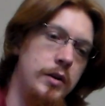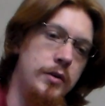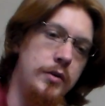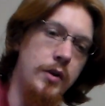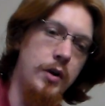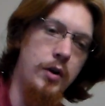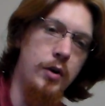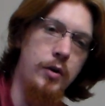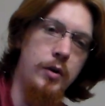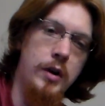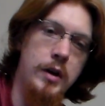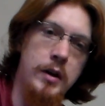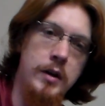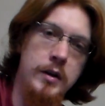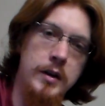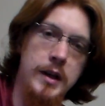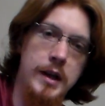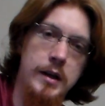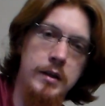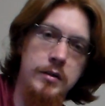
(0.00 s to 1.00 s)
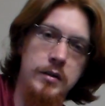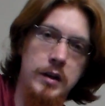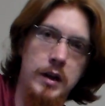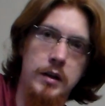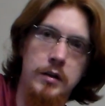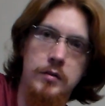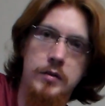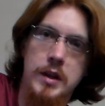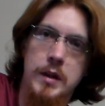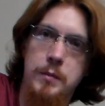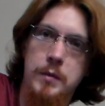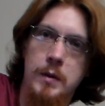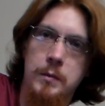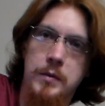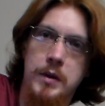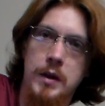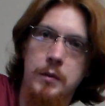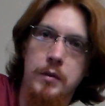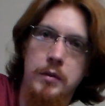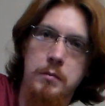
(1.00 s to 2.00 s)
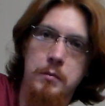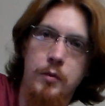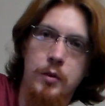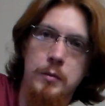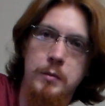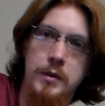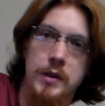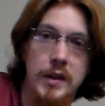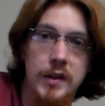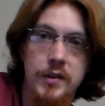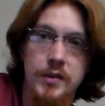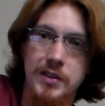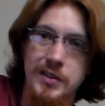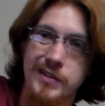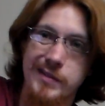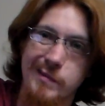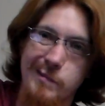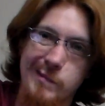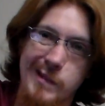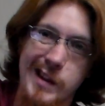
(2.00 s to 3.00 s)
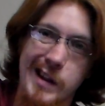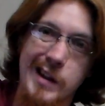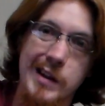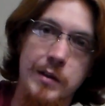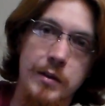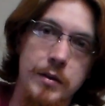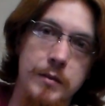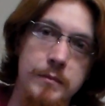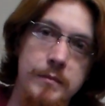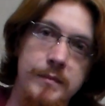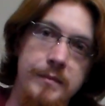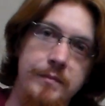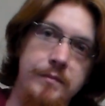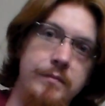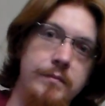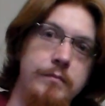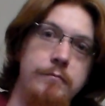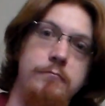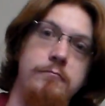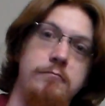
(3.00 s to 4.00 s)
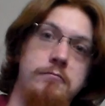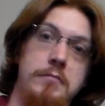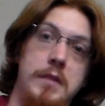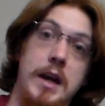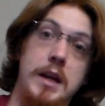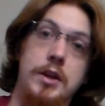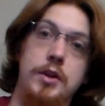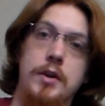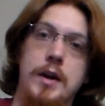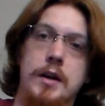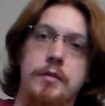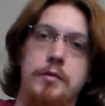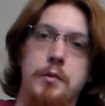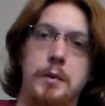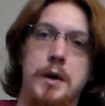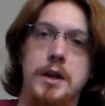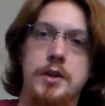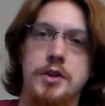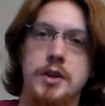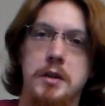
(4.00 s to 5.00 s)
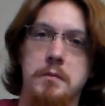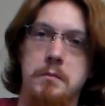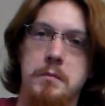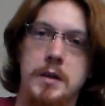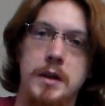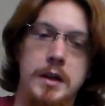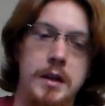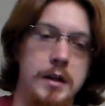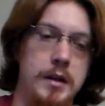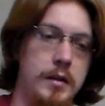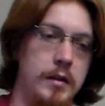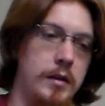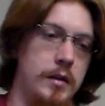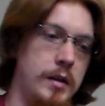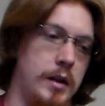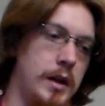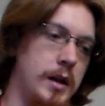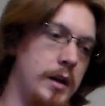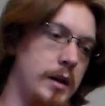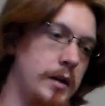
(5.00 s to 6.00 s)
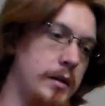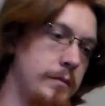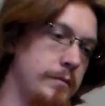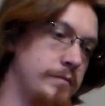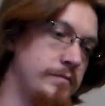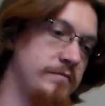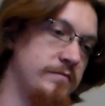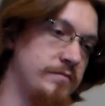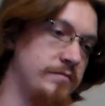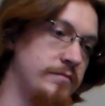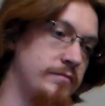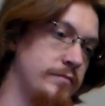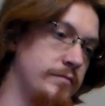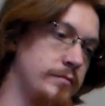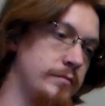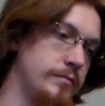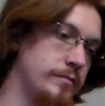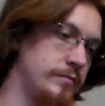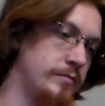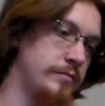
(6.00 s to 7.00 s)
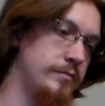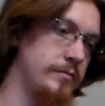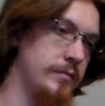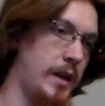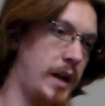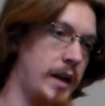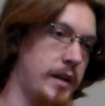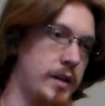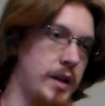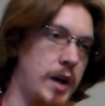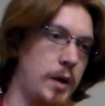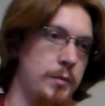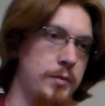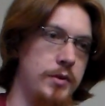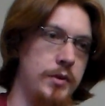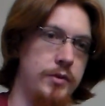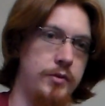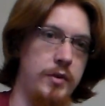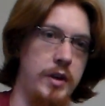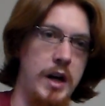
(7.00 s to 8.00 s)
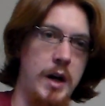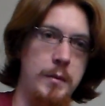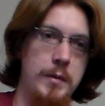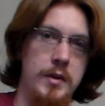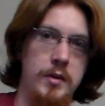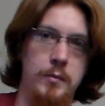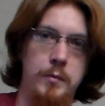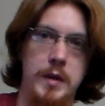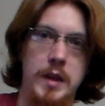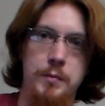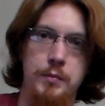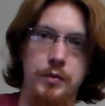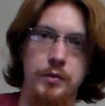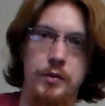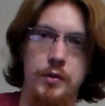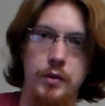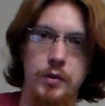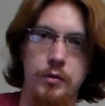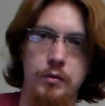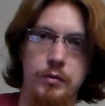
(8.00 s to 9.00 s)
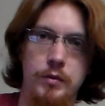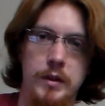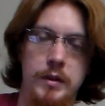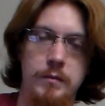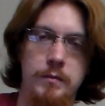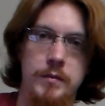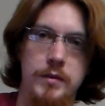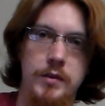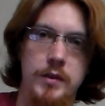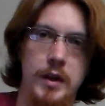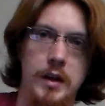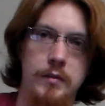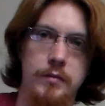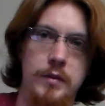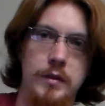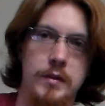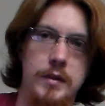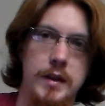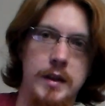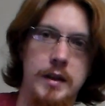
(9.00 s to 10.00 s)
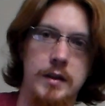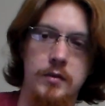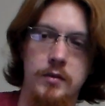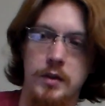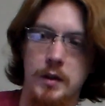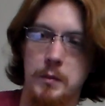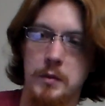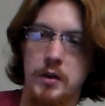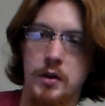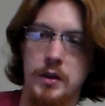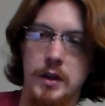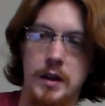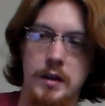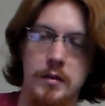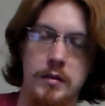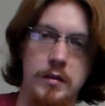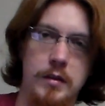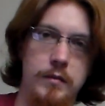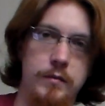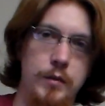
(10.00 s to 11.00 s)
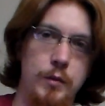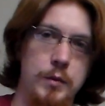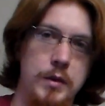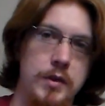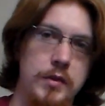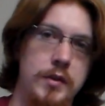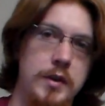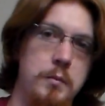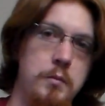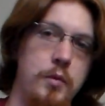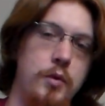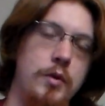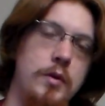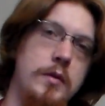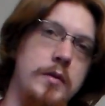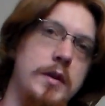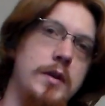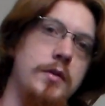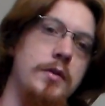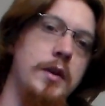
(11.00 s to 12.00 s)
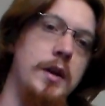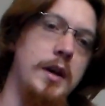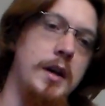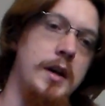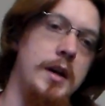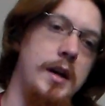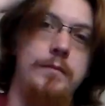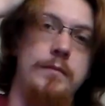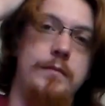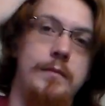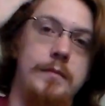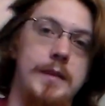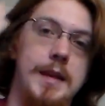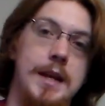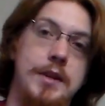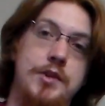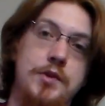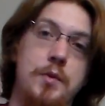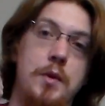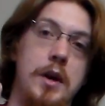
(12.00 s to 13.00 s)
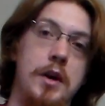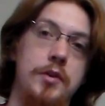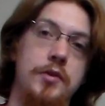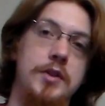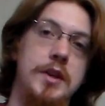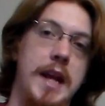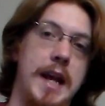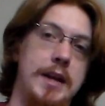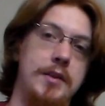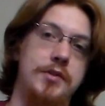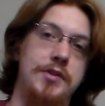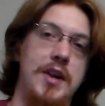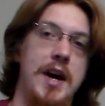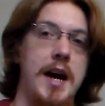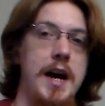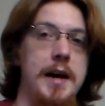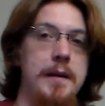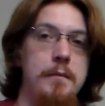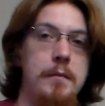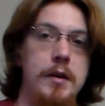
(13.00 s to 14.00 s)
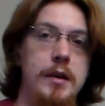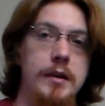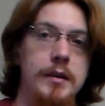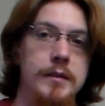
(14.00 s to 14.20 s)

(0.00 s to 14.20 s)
So yeah, I'll keep you updated with more, but this is the end. Thank you guys for watching. Like, comment, subscribe as people do and stuff and things. Let me know that if you want to see more of this. Catch you all next time.